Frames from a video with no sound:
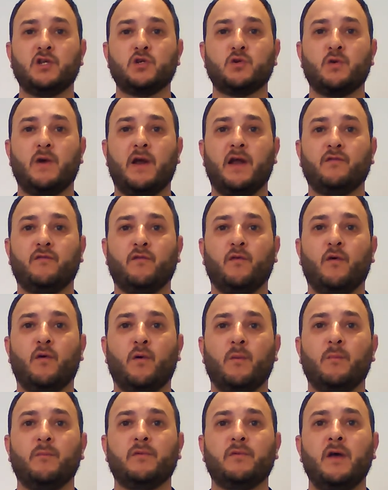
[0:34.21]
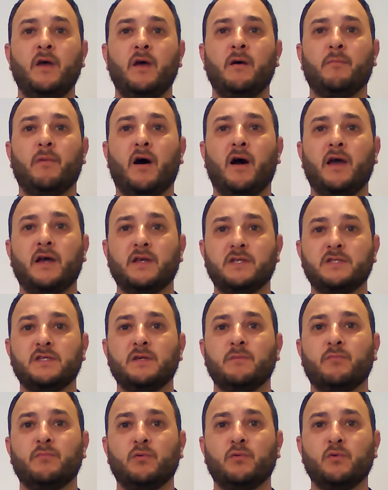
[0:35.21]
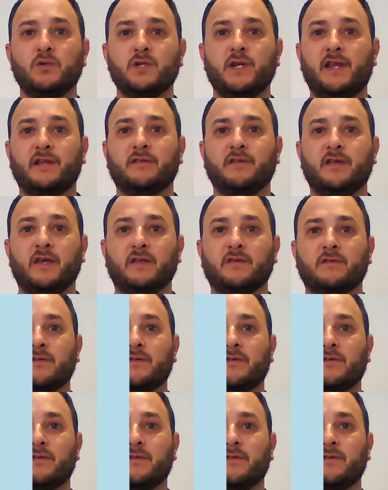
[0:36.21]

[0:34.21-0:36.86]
transformed by a simple genetic test.